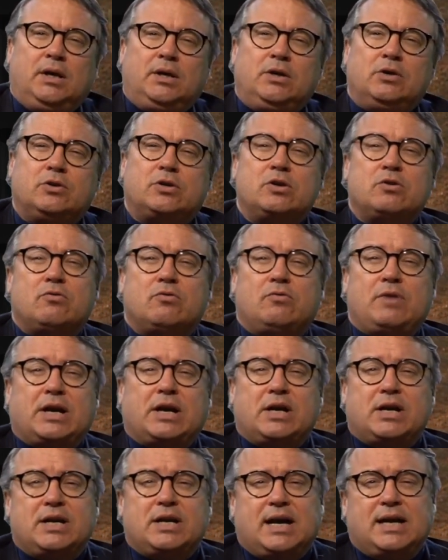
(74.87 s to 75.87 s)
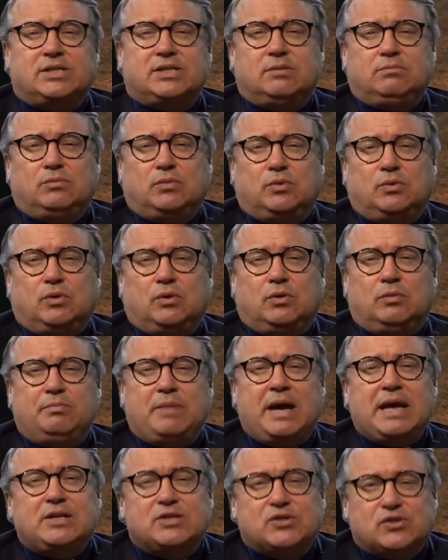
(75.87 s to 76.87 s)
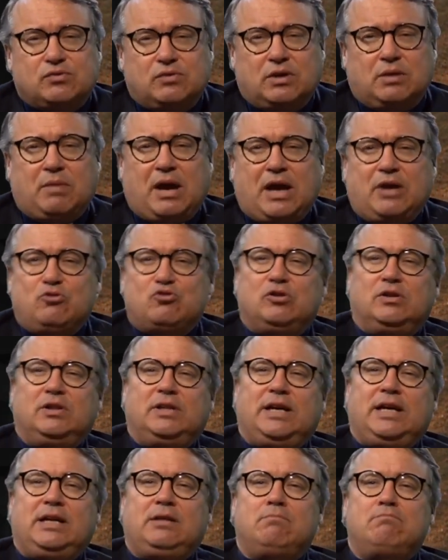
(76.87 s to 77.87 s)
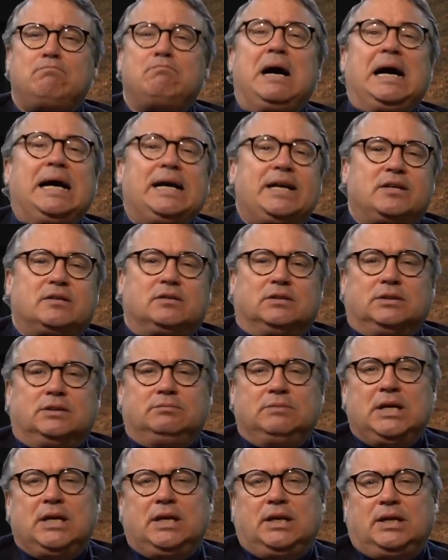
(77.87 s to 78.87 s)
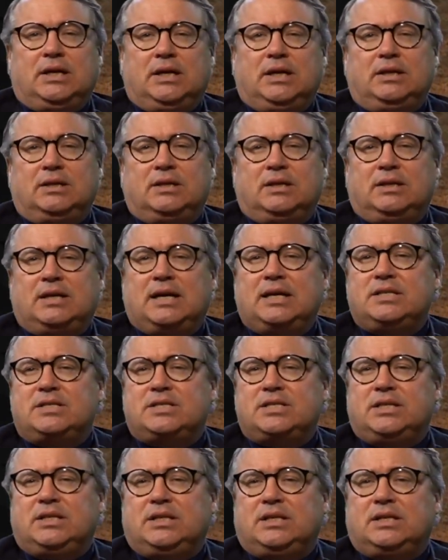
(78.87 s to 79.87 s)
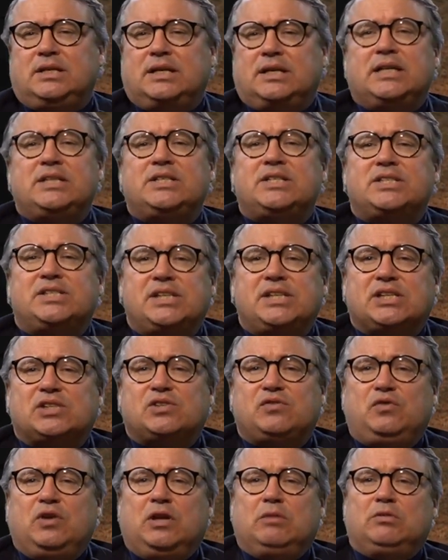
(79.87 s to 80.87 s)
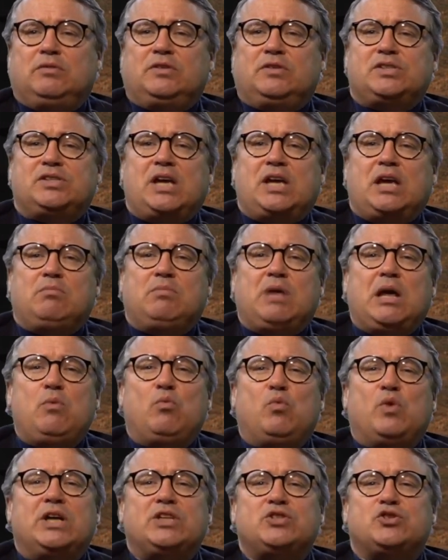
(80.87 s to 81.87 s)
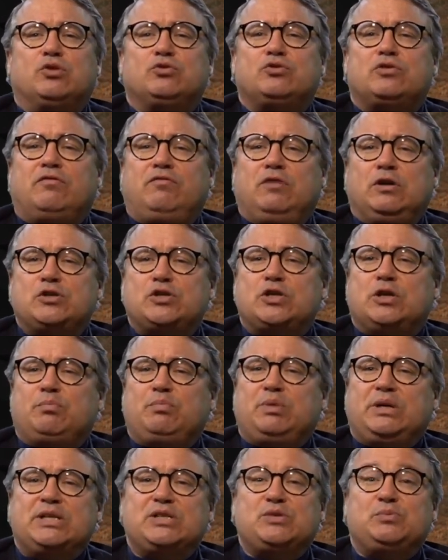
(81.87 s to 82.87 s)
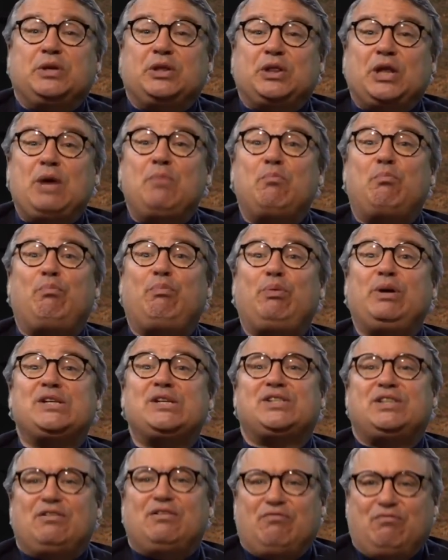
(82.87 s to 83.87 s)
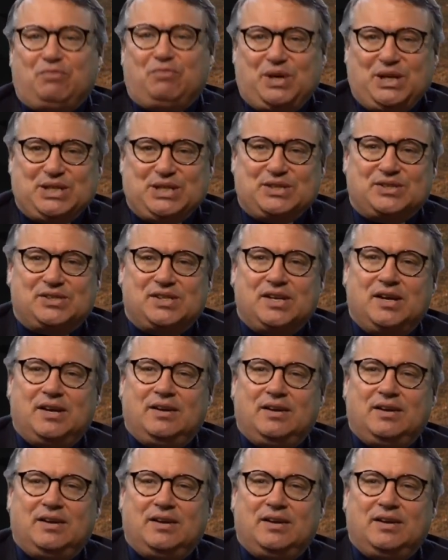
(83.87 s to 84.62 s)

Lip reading: You can recognize a more mainstream angel in Michael, in the 1996 film of the same name, where John Travolta appears with impressive wings.